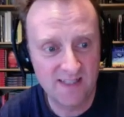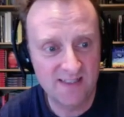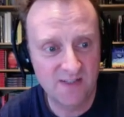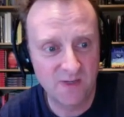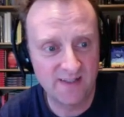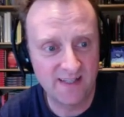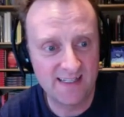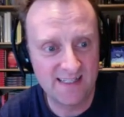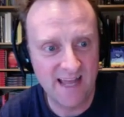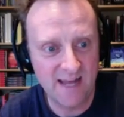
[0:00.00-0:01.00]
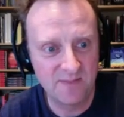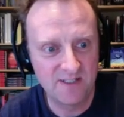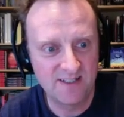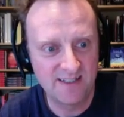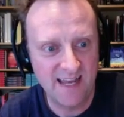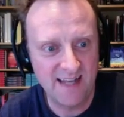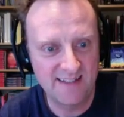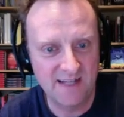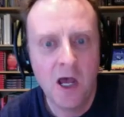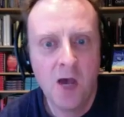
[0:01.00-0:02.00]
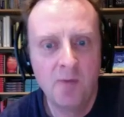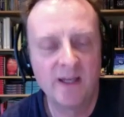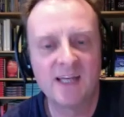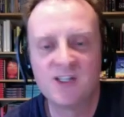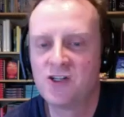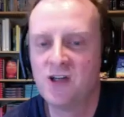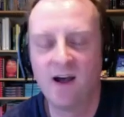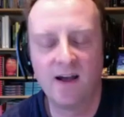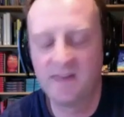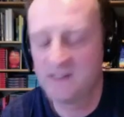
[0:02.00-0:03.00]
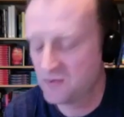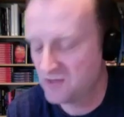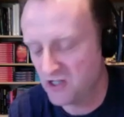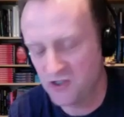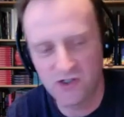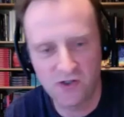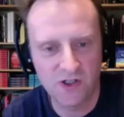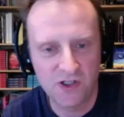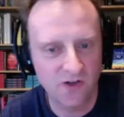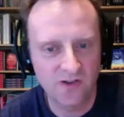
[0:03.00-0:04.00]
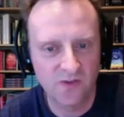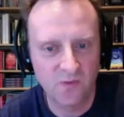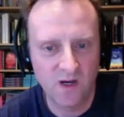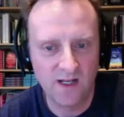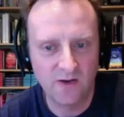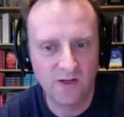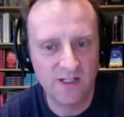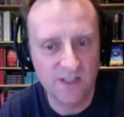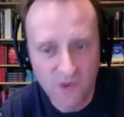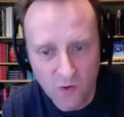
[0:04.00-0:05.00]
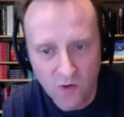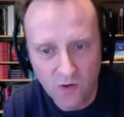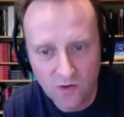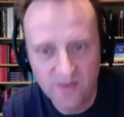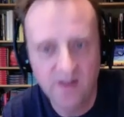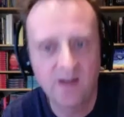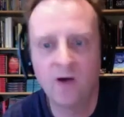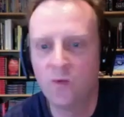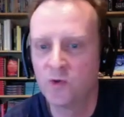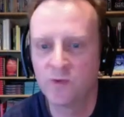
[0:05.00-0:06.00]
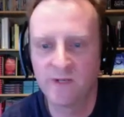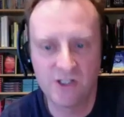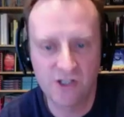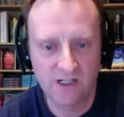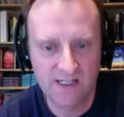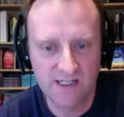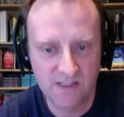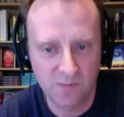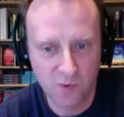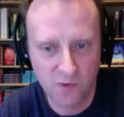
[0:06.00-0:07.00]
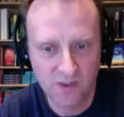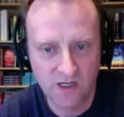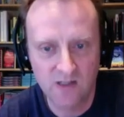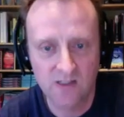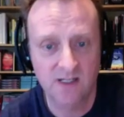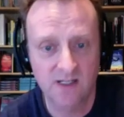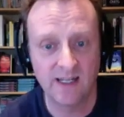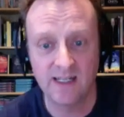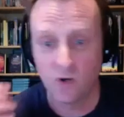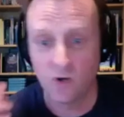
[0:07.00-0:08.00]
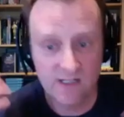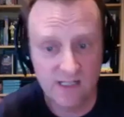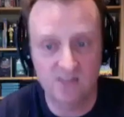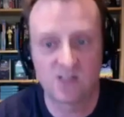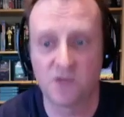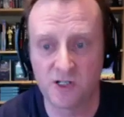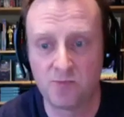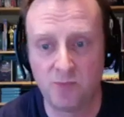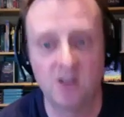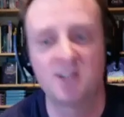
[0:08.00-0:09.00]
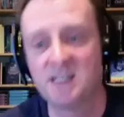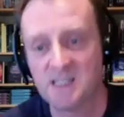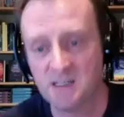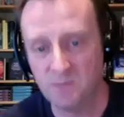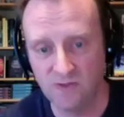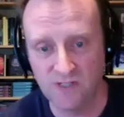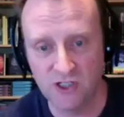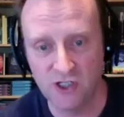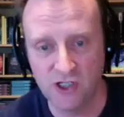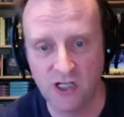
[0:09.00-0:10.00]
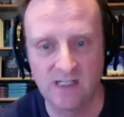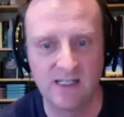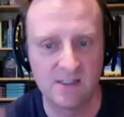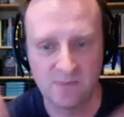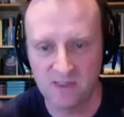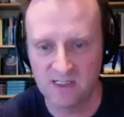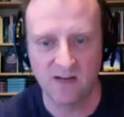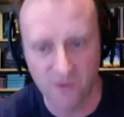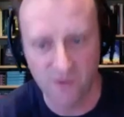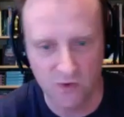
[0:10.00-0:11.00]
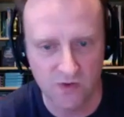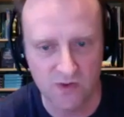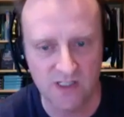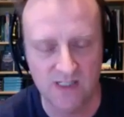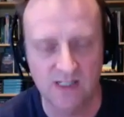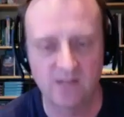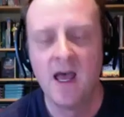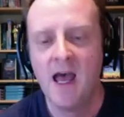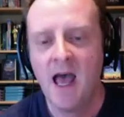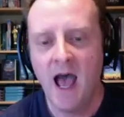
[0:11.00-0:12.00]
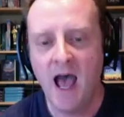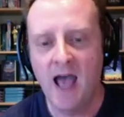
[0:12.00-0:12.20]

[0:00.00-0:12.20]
That's the weird thing. He's in Edmonton, Canada. But yes, this was such a joy. Jonathan Whitelaw, he's an author, award-winning journalist and broadcaster. He's worked in Scottish politics. He moved into journalism. He's covered all sorts of stuff.